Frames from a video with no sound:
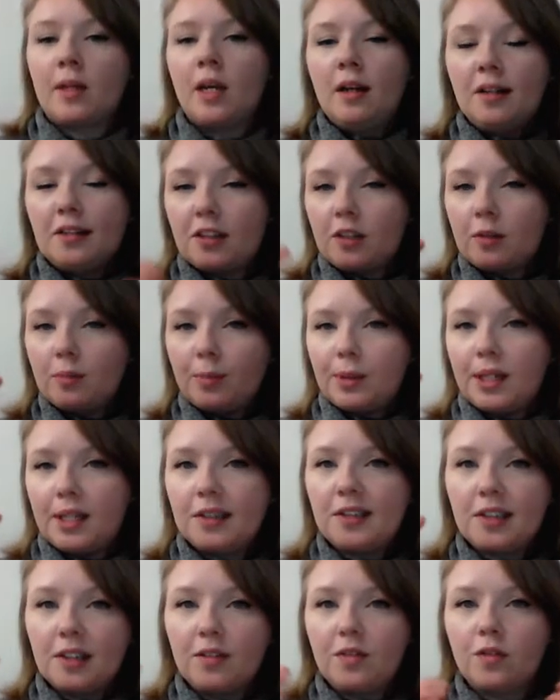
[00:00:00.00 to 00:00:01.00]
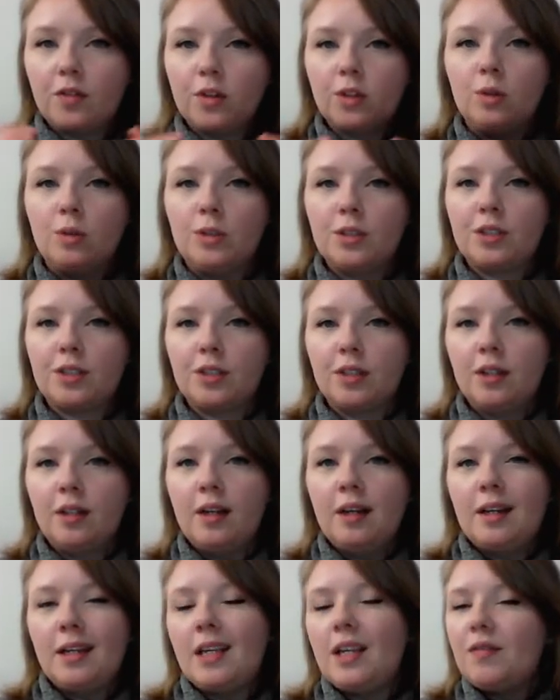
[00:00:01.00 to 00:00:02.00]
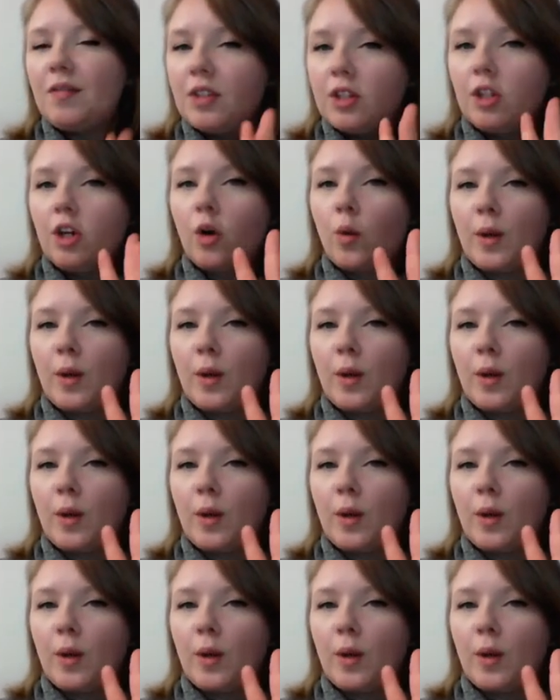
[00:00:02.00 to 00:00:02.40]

So plays the flute even though